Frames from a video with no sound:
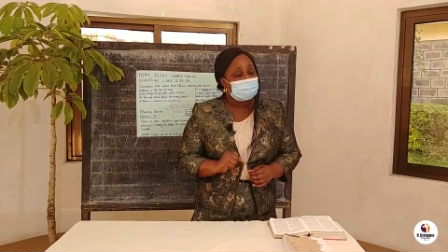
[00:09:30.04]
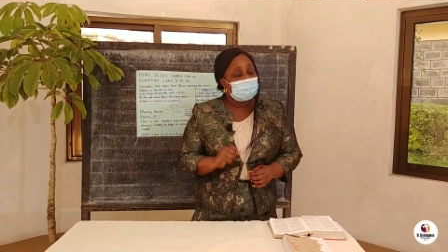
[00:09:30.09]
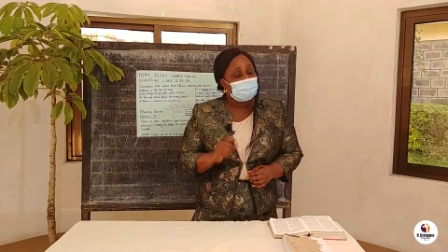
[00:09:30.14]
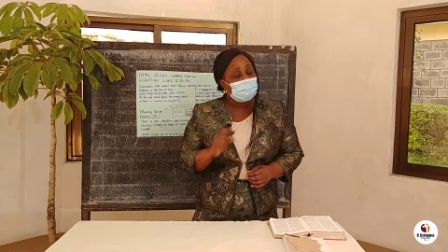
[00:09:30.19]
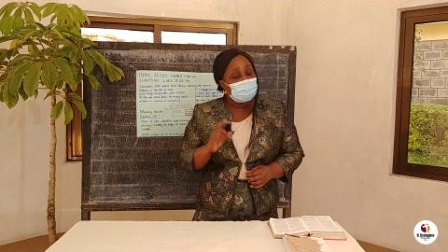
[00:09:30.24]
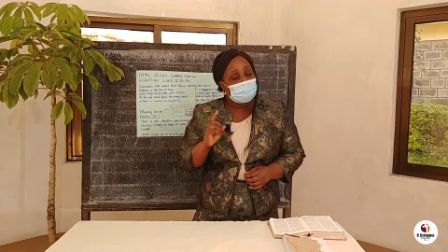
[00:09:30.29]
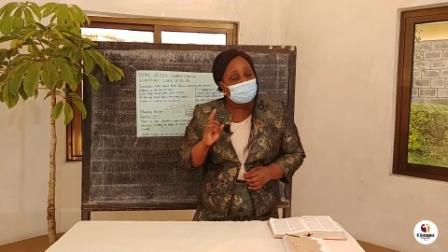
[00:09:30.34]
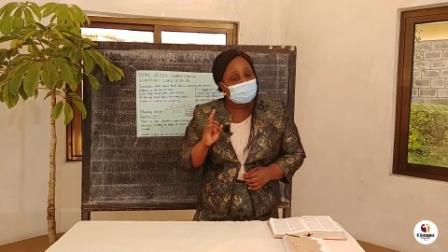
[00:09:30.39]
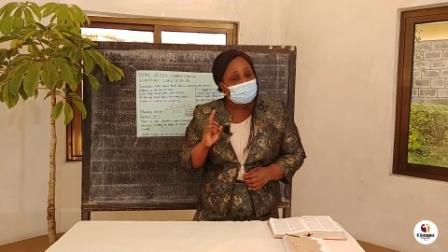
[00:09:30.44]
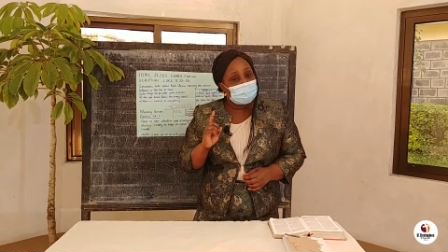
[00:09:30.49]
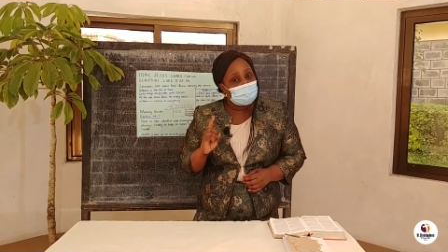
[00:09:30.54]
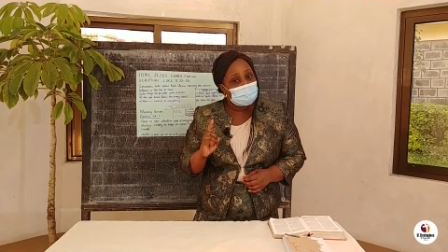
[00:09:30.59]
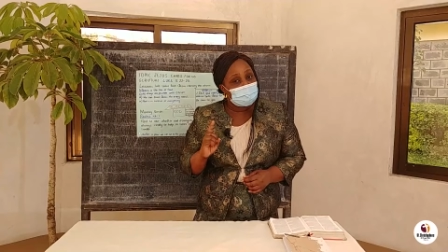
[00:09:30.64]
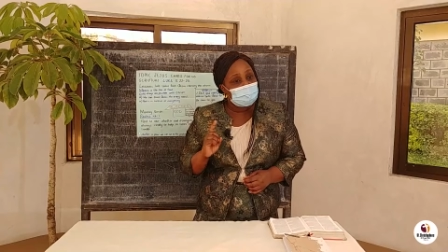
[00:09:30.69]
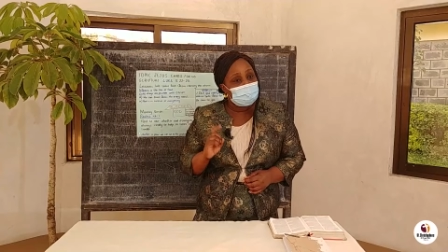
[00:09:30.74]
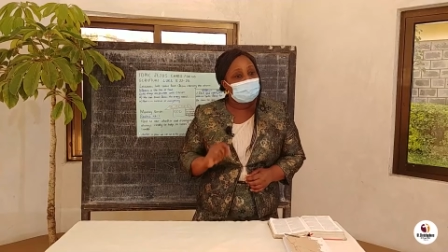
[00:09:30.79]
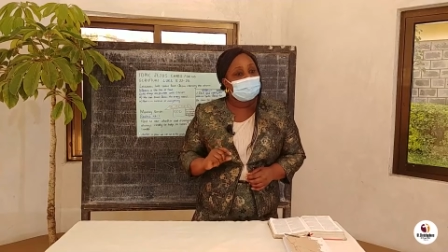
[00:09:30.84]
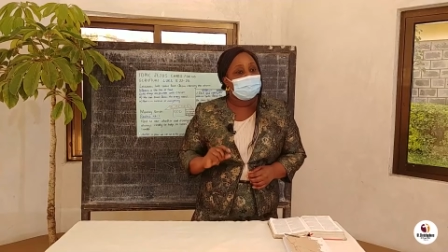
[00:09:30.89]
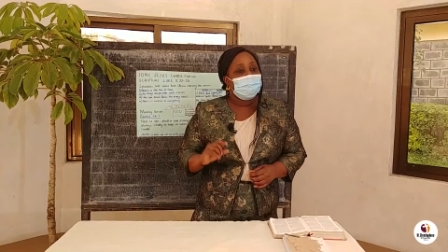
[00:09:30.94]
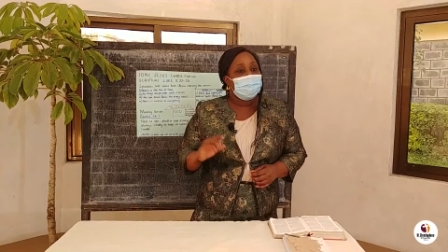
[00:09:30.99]
the book of
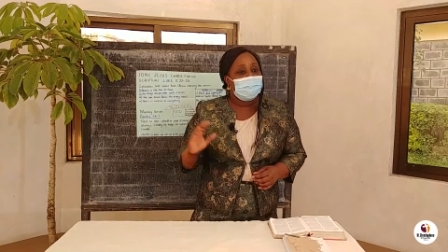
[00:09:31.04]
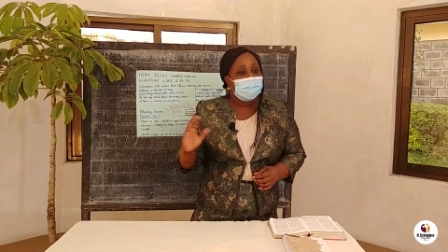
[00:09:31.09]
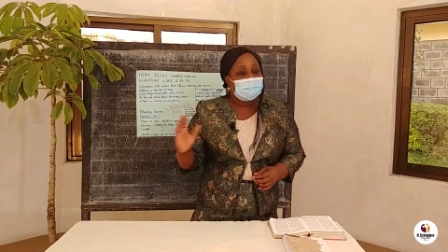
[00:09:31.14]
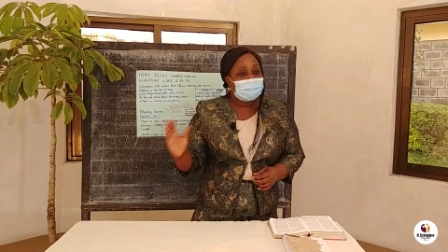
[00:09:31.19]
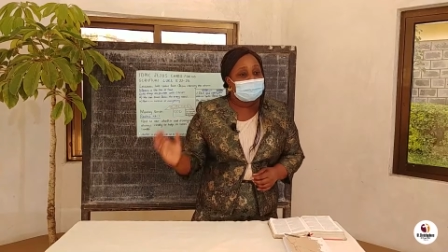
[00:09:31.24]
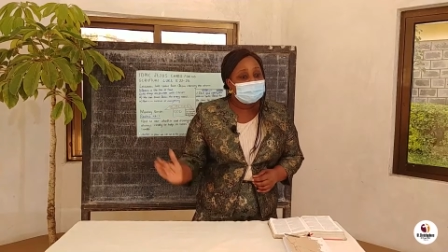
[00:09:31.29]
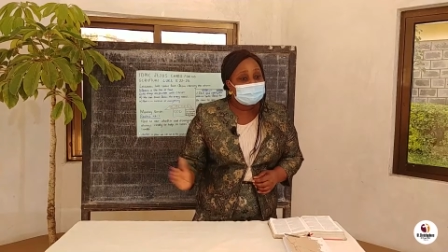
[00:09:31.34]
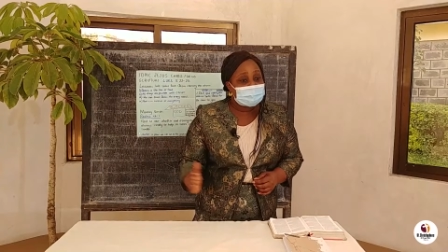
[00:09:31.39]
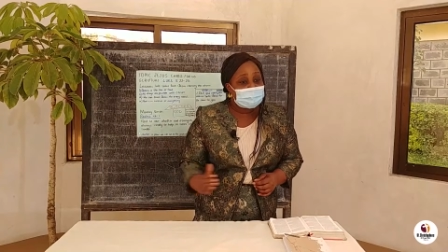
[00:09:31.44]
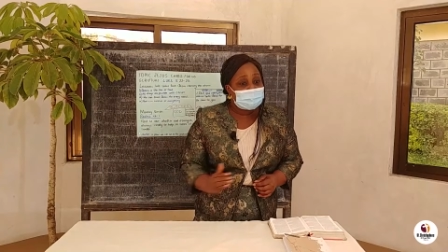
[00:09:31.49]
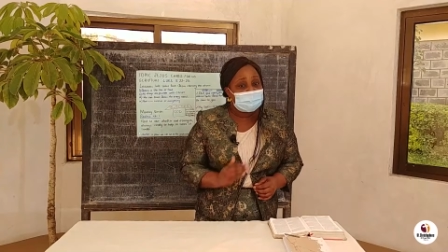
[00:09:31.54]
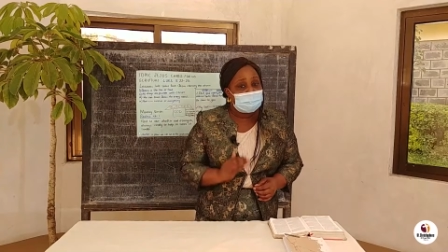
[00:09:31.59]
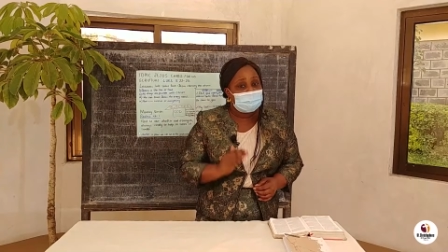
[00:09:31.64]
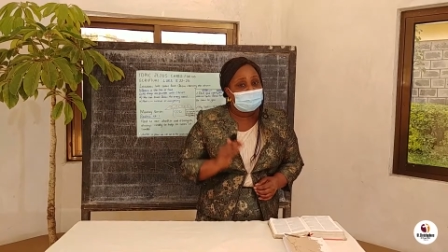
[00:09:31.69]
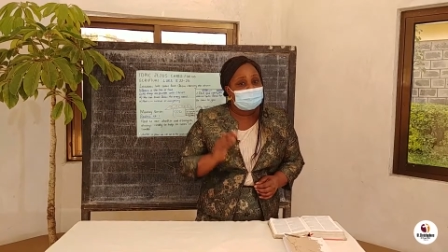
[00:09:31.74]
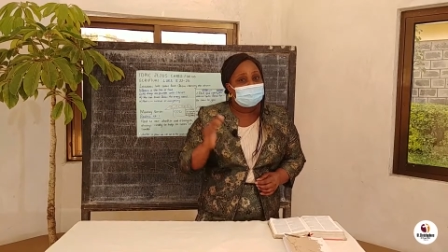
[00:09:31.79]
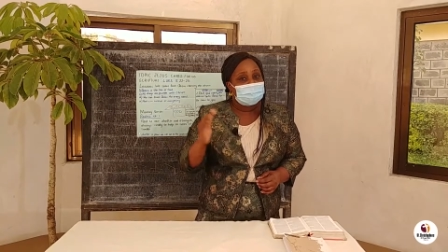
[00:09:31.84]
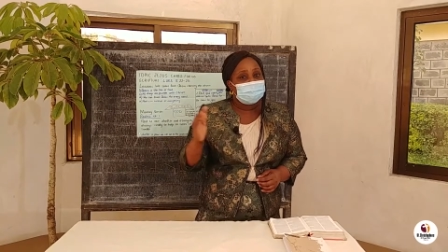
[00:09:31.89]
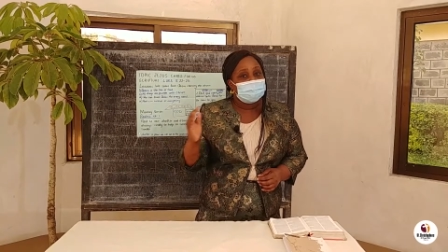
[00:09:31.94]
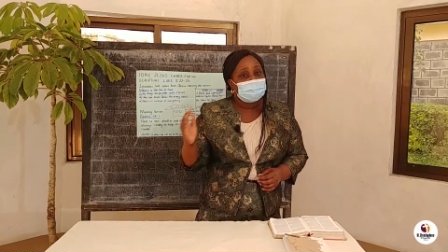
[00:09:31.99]
Luke. Let's turn
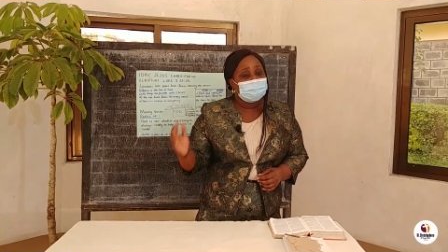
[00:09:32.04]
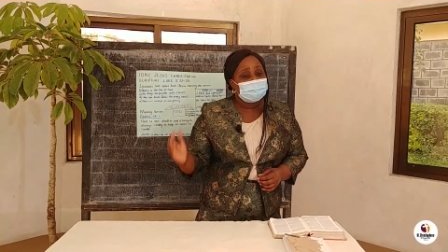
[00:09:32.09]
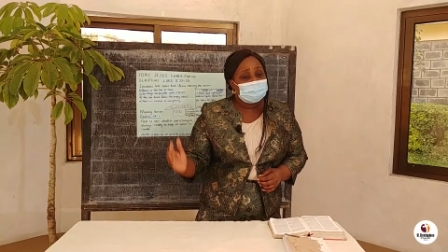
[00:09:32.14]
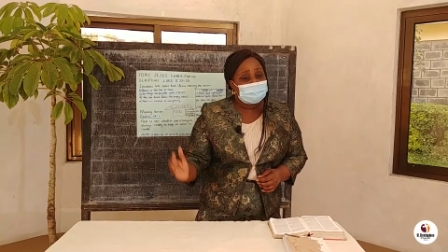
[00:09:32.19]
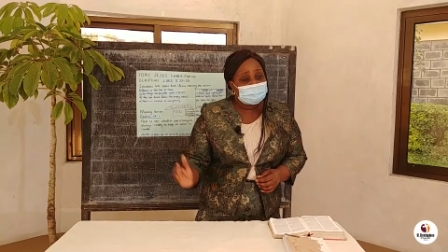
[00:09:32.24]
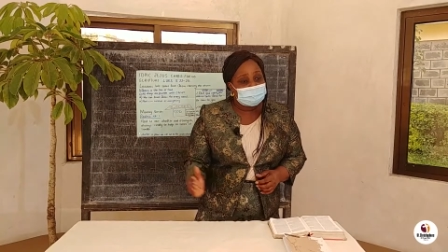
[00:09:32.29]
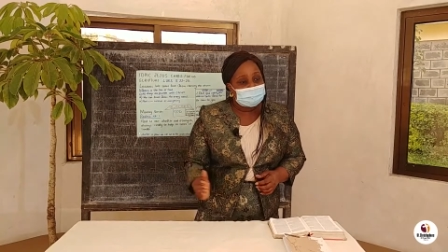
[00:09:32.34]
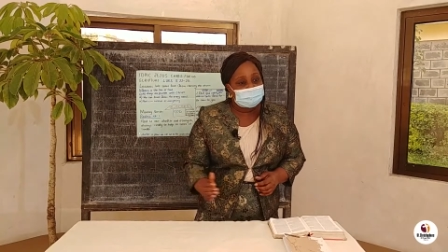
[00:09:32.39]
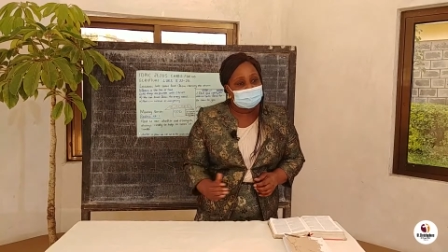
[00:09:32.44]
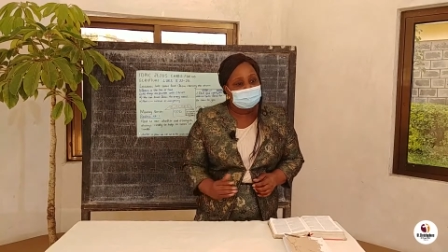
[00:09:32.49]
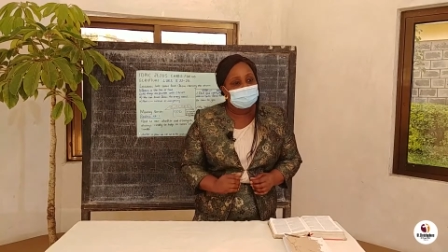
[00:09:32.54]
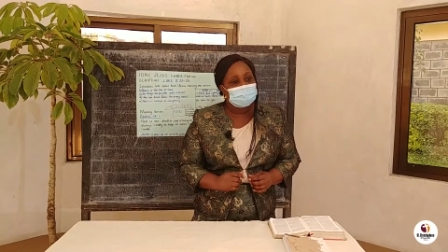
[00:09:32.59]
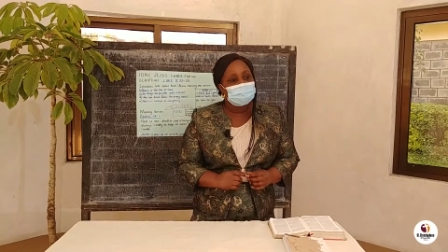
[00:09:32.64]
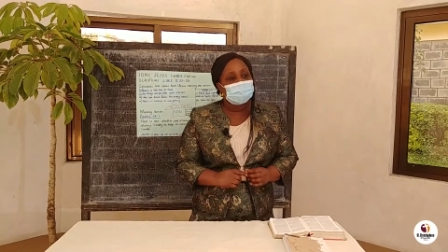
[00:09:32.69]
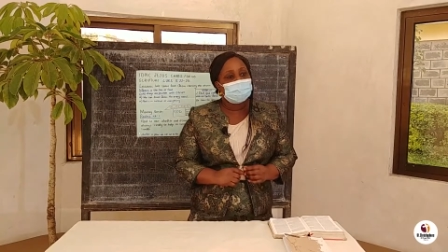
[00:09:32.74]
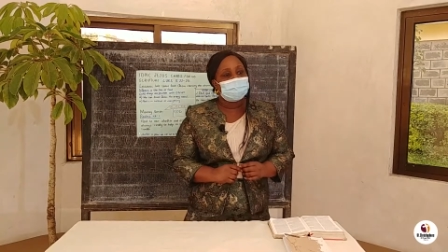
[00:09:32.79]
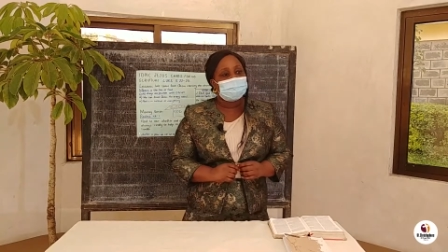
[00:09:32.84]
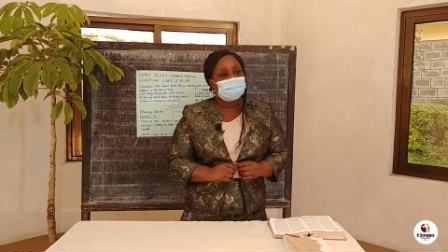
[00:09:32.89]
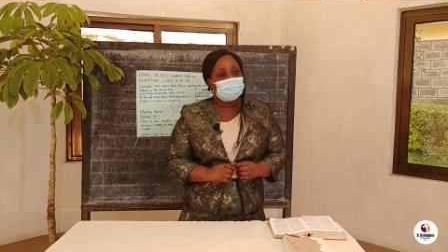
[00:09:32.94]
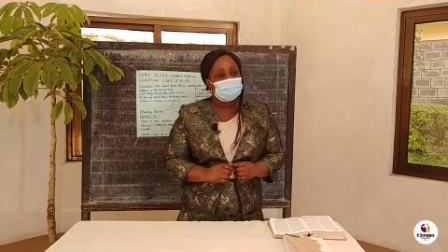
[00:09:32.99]
our Bibles in the
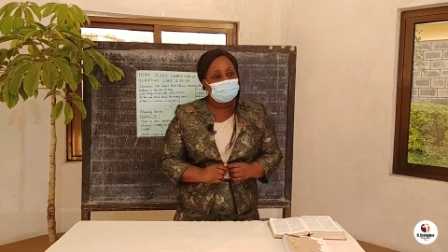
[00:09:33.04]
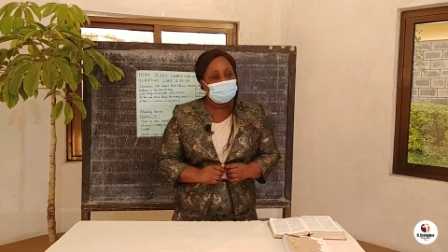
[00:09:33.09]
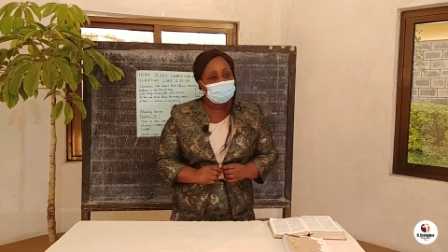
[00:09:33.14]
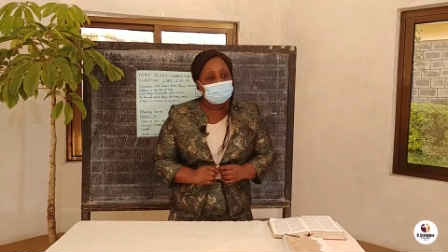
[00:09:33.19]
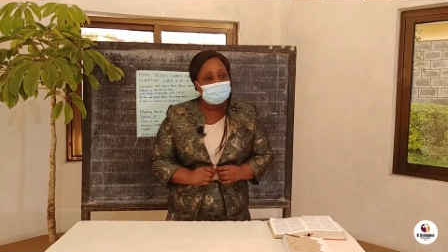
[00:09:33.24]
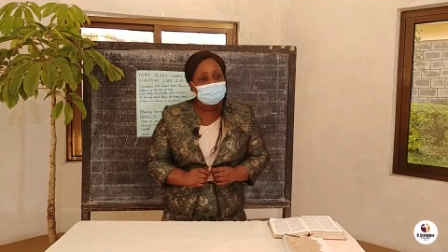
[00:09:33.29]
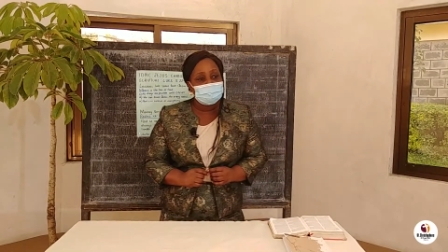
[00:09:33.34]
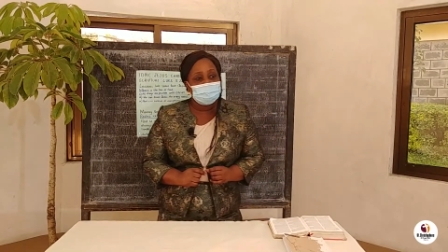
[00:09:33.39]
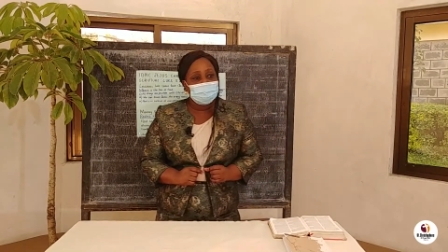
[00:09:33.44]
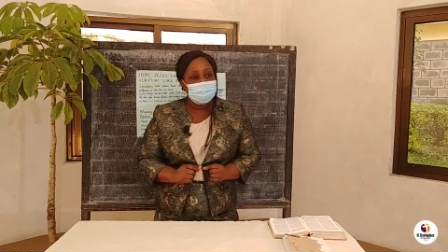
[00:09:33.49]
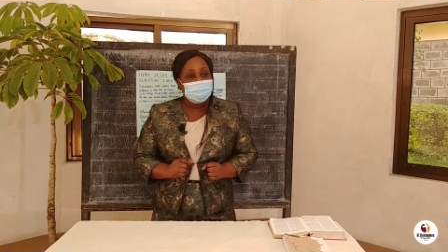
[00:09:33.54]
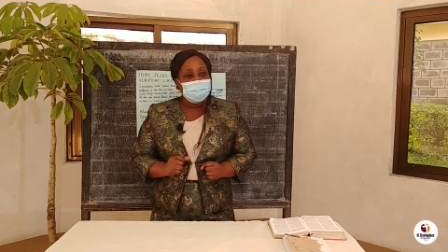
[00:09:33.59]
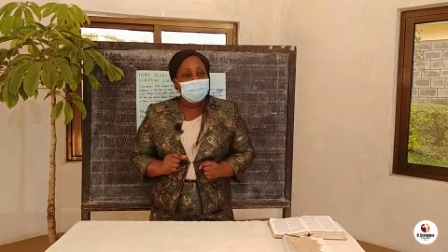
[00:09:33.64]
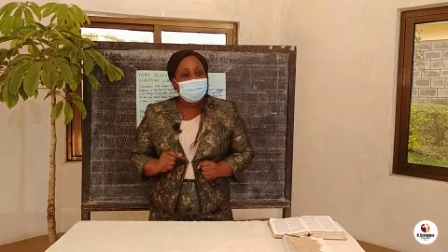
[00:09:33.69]
book of Luke,